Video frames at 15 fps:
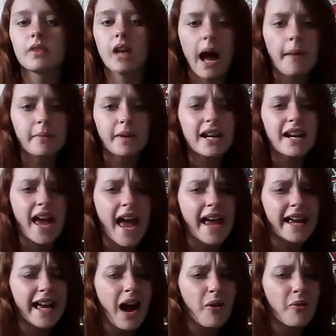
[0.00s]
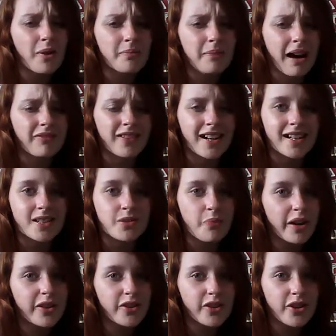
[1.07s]
I'm gonna hang out with my friends
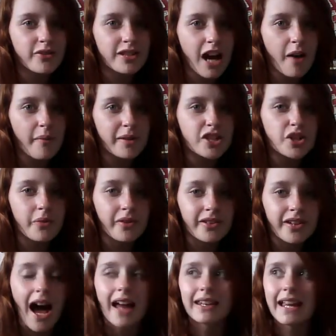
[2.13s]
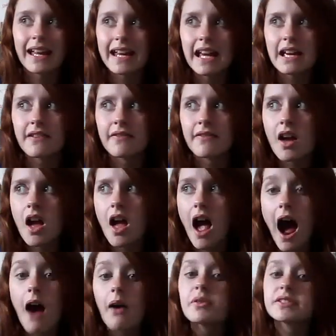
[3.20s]
whether you tell me to or not. Like, if
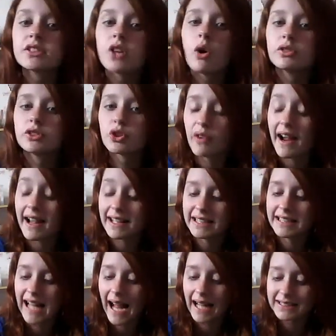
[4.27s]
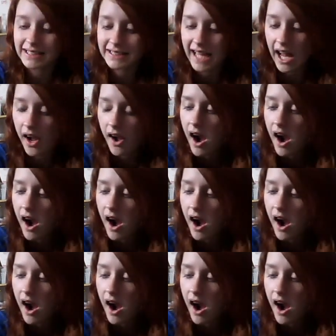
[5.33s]
I was told directly not to